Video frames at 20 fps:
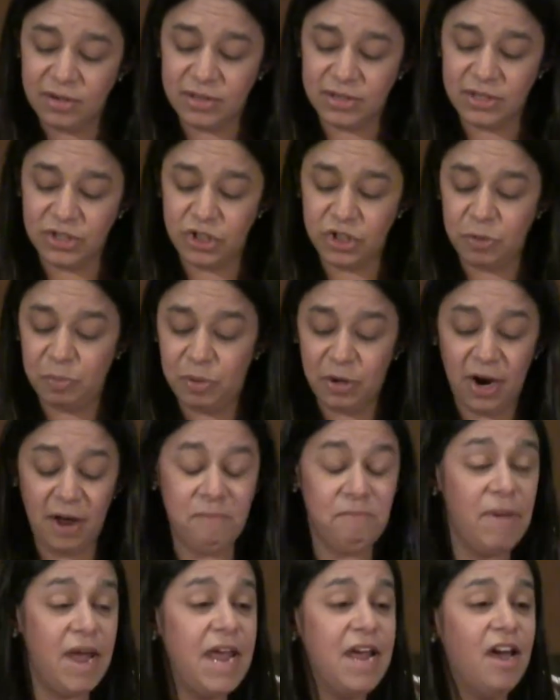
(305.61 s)
Did you put
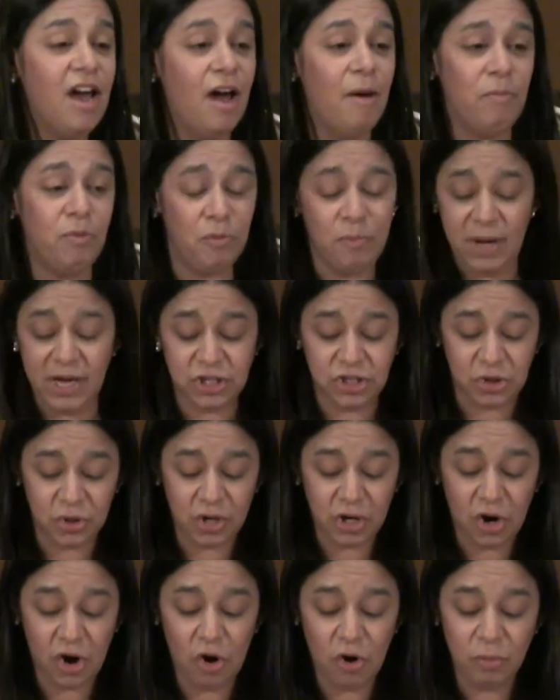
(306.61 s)
on makeup or make sure
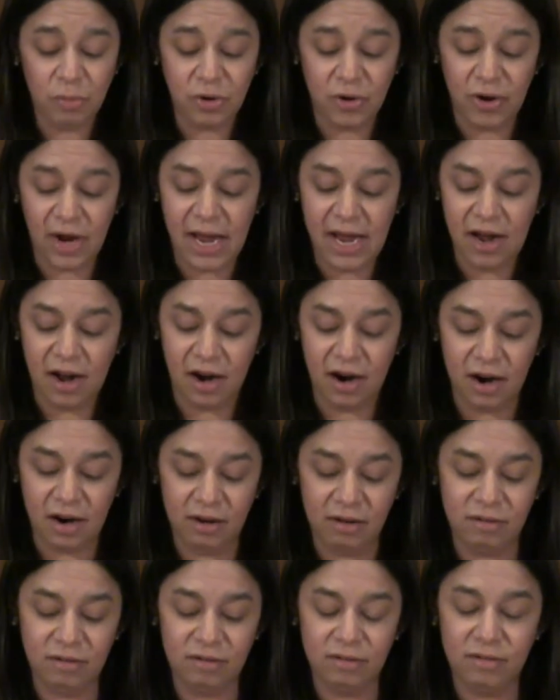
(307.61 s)
to comb your
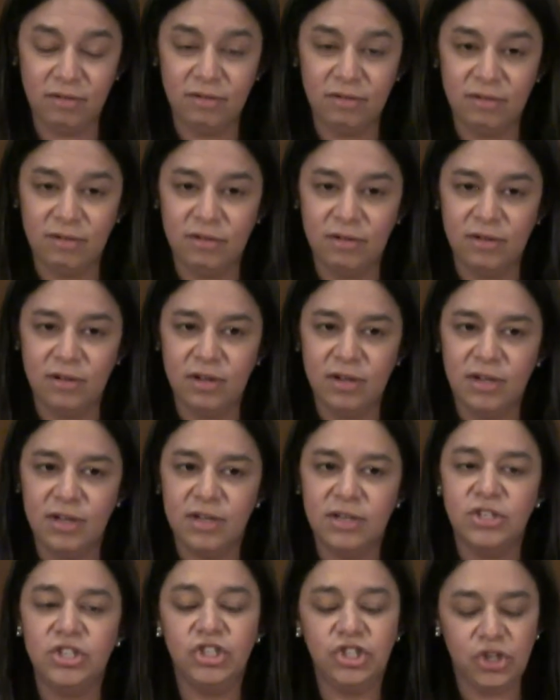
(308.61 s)
hair?
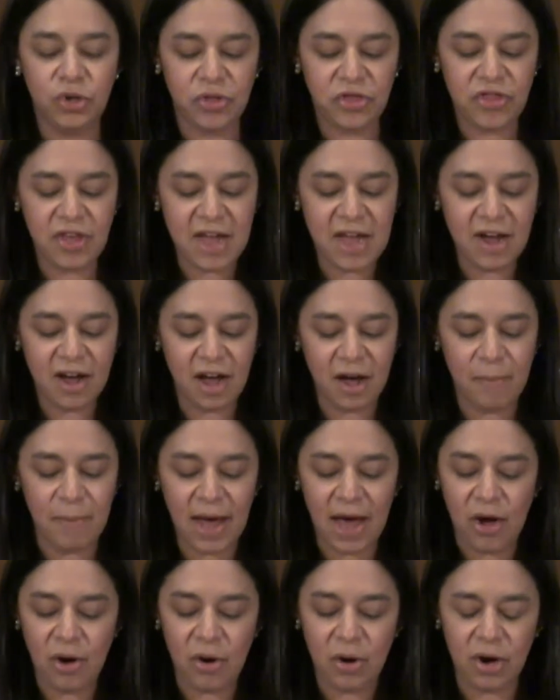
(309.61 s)
Did you think
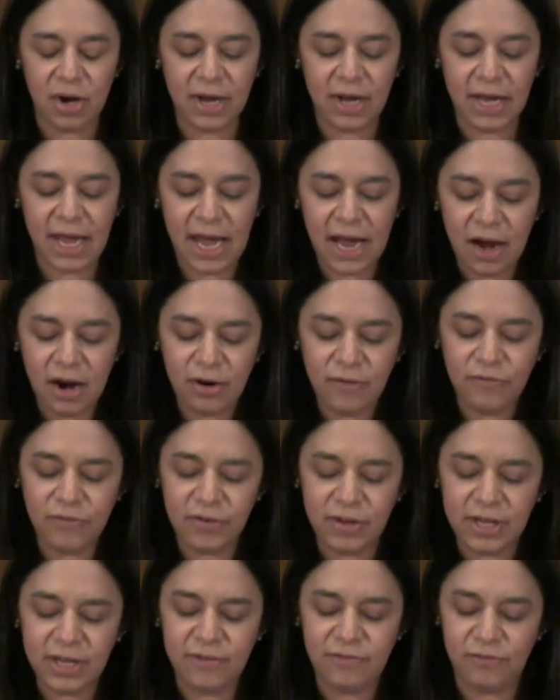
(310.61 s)
about
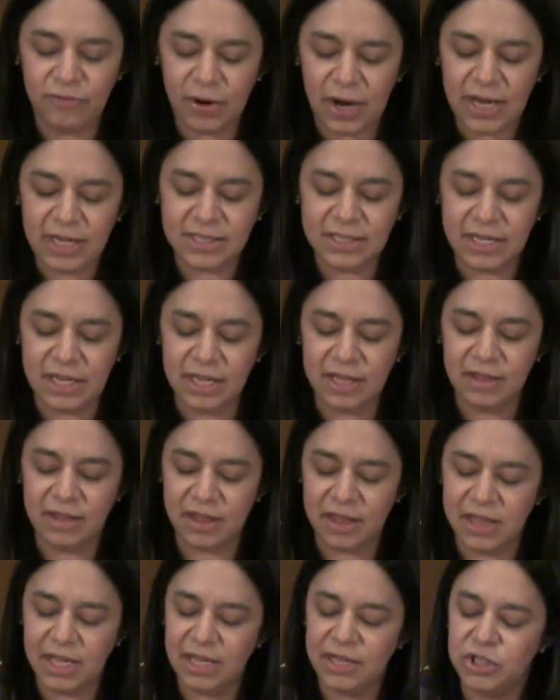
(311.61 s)
carefully phrasing
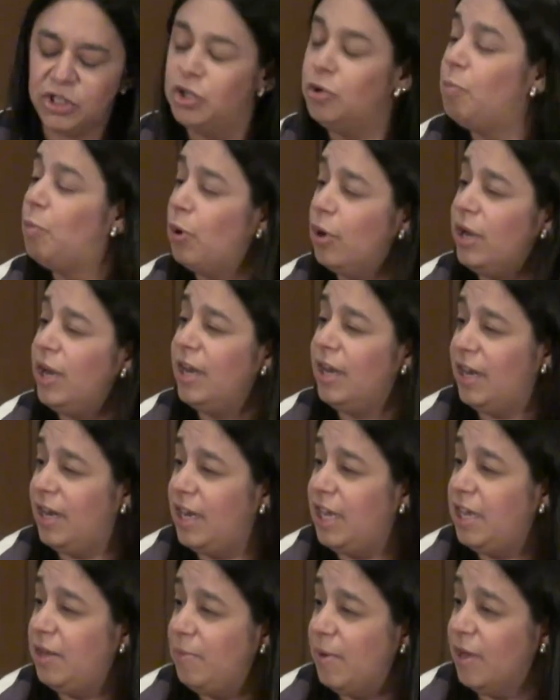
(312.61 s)
the things you put in
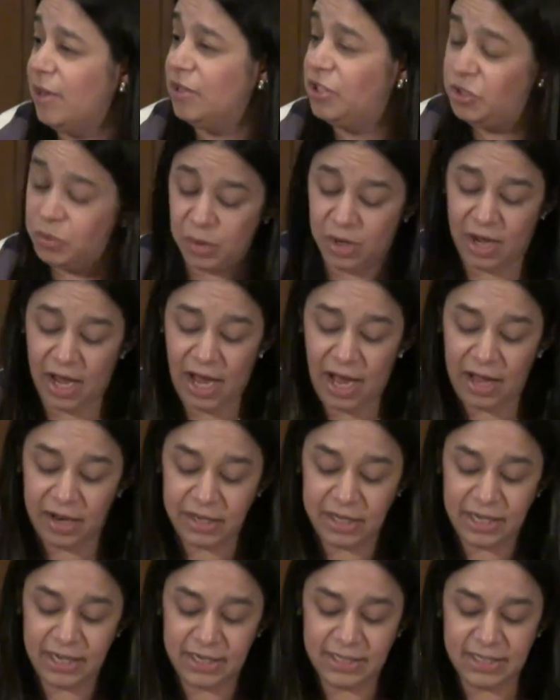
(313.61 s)
an email to a
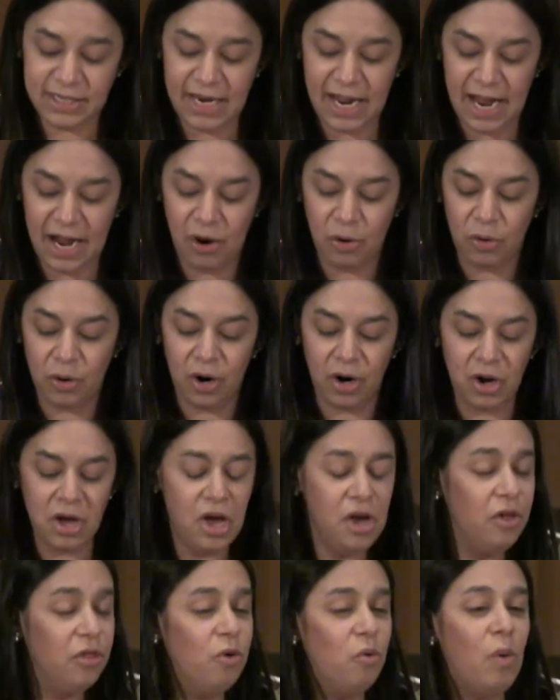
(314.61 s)
colleague today or
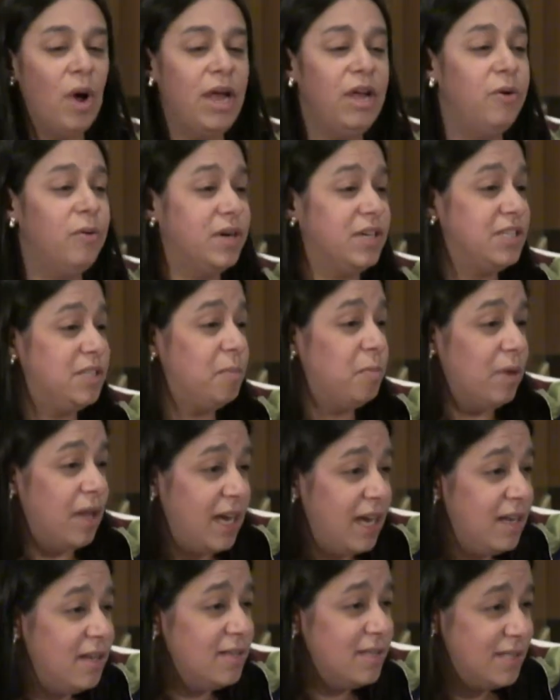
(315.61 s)
the way you
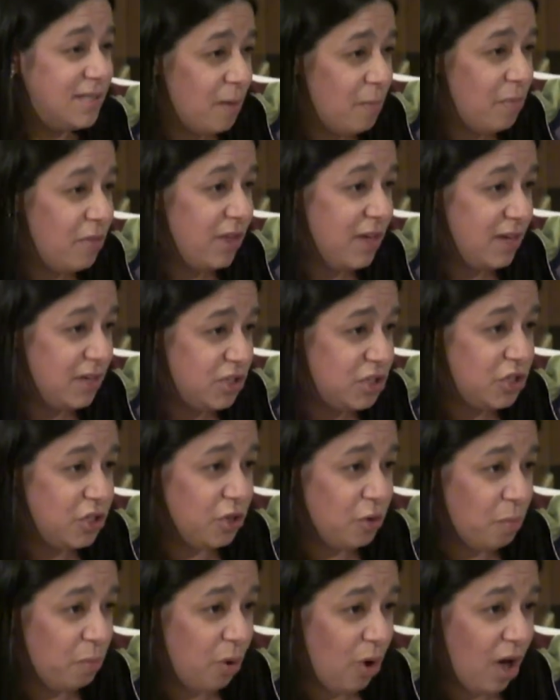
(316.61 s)
explain something to
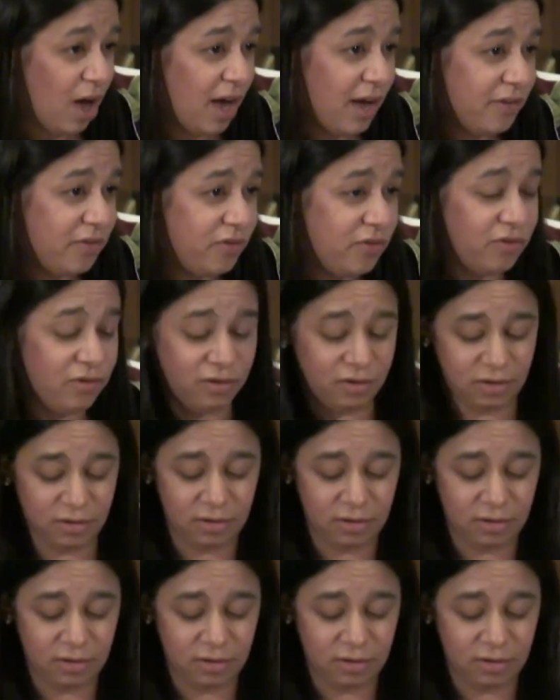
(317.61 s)
your boss?